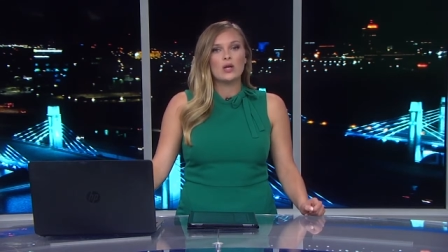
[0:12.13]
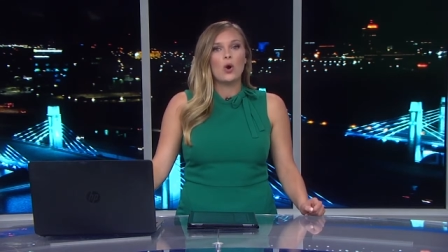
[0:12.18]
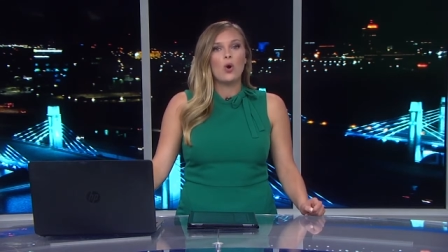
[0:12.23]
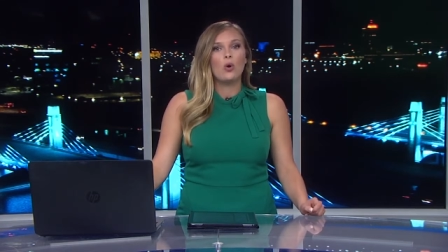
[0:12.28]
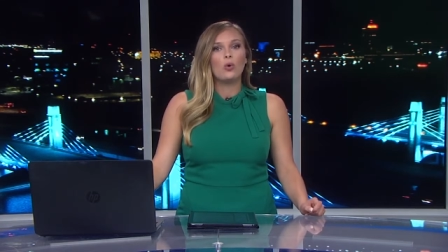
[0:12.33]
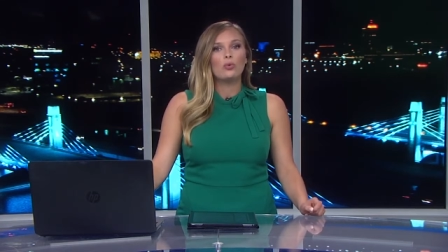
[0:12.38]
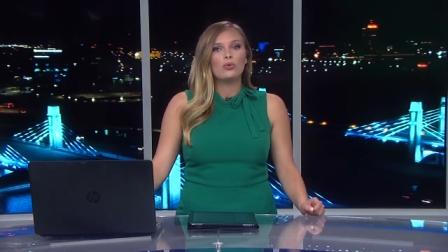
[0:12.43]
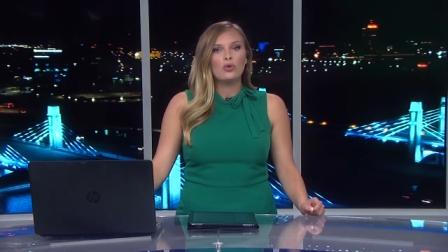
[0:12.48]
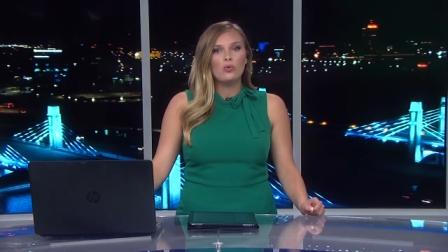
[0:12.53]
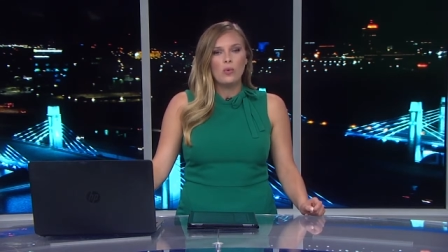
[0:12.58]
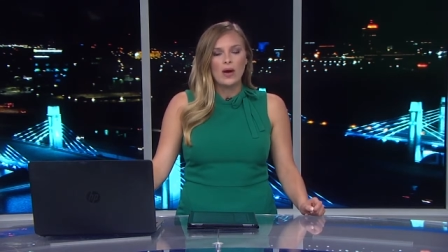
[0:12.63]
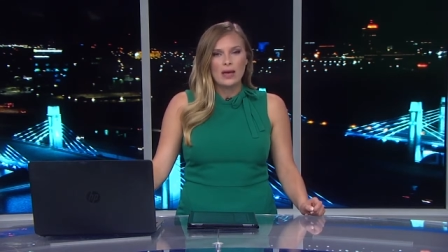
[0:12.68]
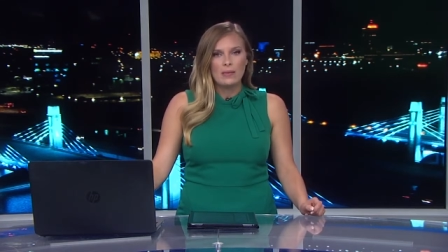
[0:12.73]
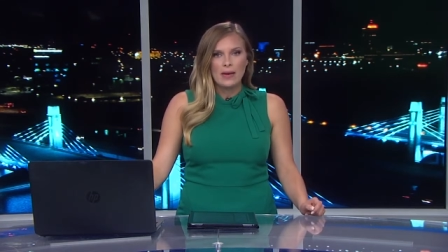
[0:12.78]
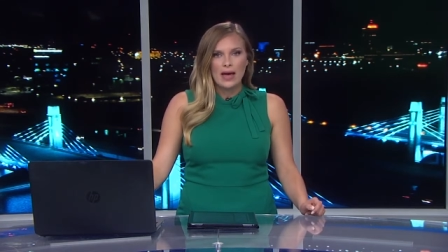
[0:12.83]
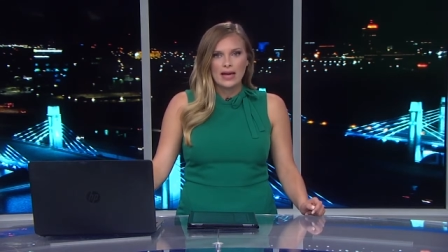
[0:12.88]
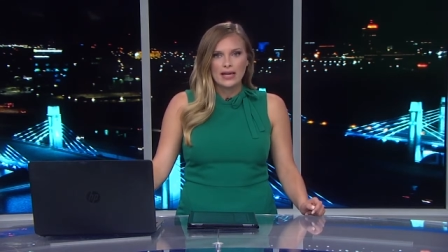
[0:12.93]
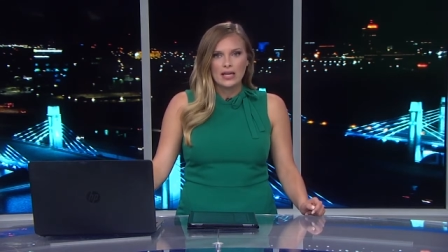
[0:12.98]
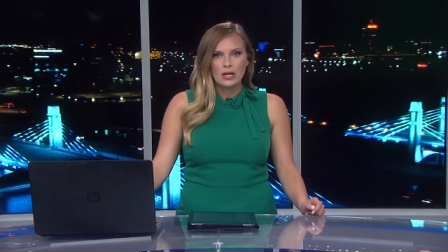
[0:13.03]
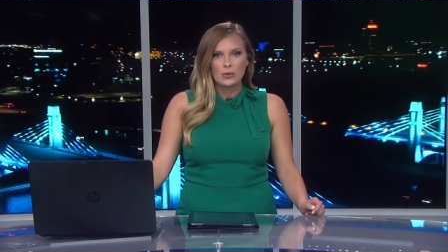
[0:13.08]
all the way
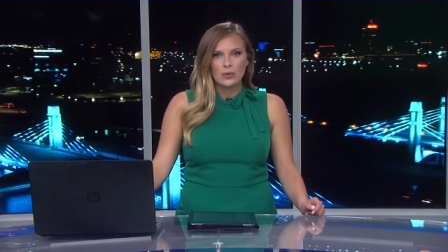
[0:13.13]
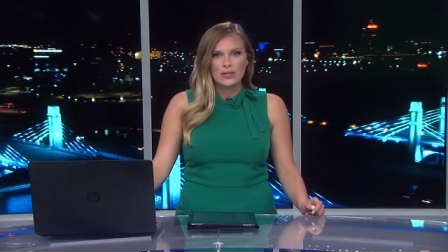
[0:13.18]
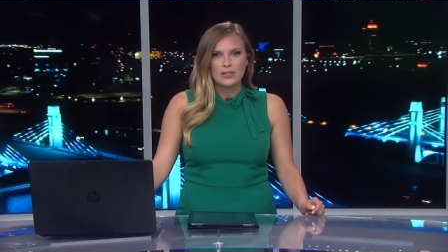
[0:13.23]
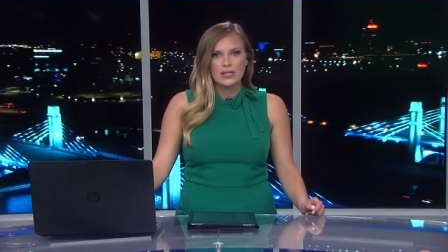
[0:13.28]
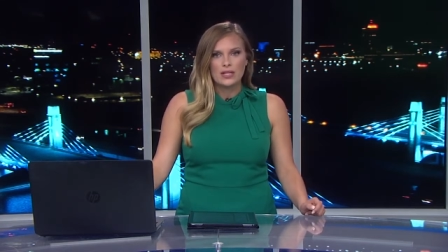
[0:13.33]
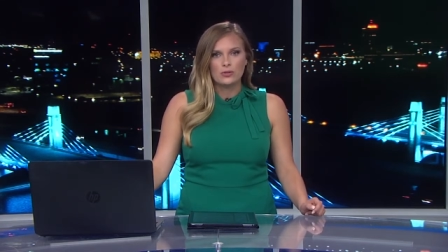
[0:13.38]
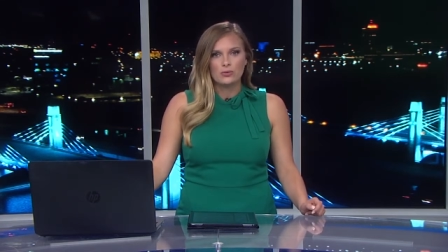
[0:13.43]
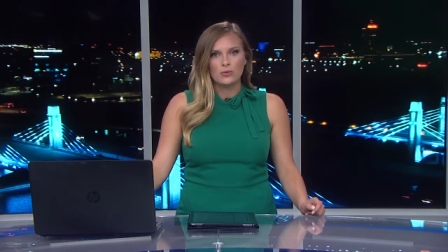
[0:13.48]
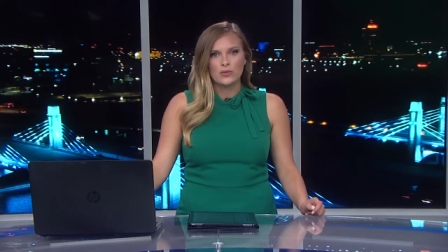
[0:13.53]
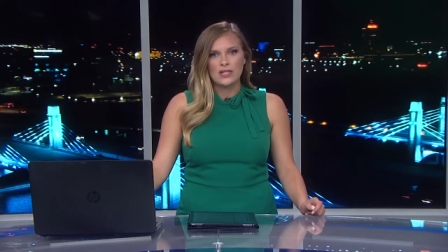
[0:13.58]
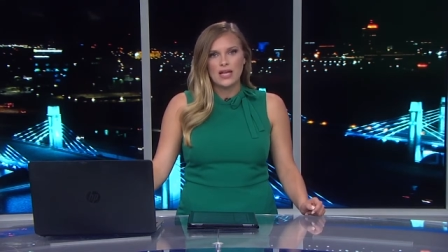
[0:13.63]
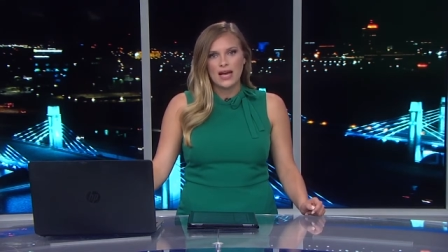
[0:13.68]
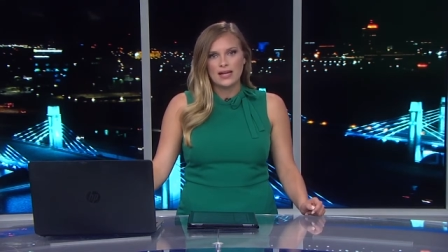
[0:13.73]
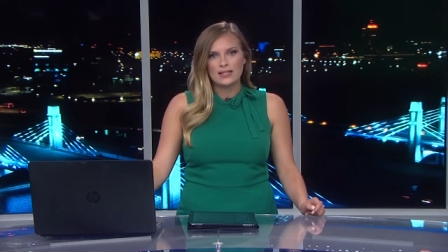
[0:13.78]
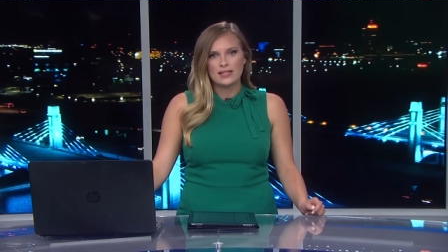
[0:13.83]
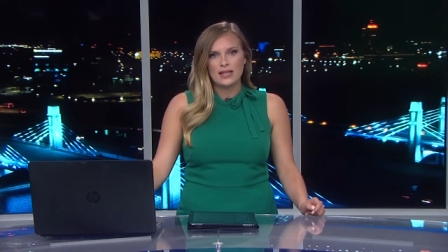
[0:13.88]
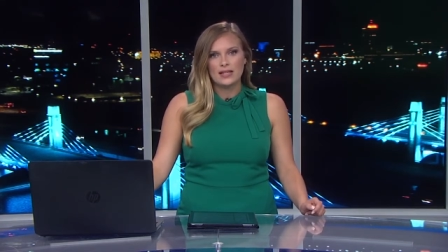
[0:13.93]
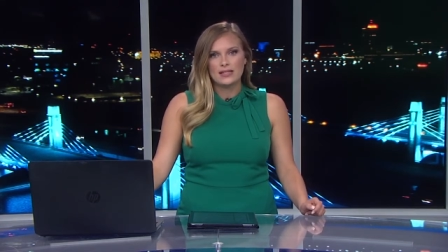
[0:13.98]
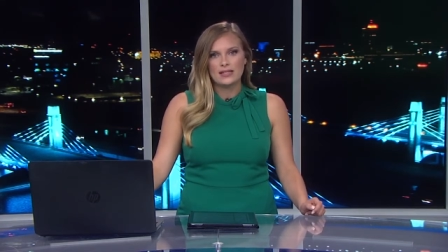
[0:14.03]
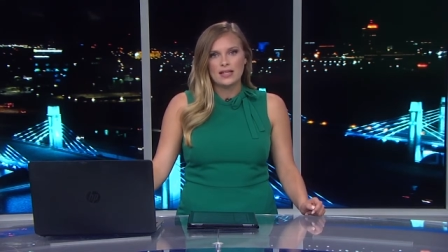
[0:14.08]
back here to Central
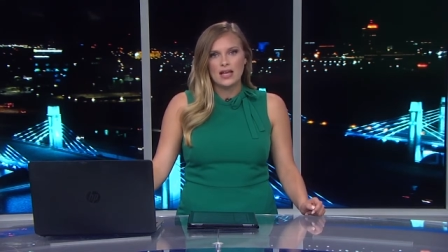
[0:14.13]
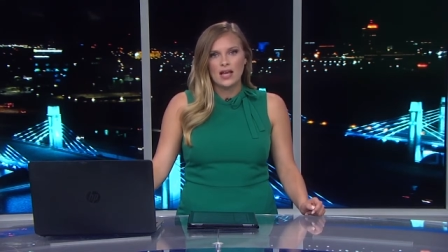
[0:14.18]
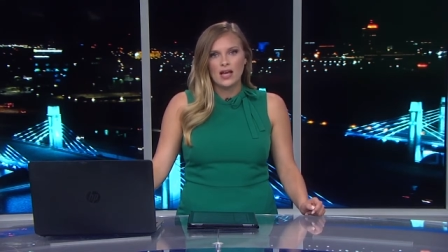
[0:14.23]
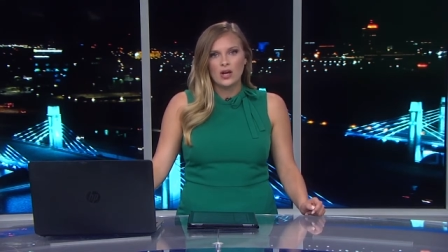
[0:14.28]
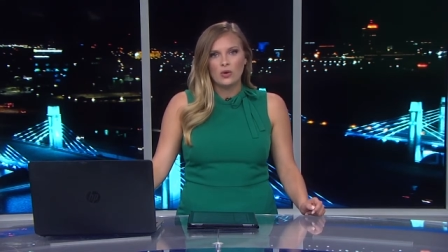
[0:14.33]
Texas,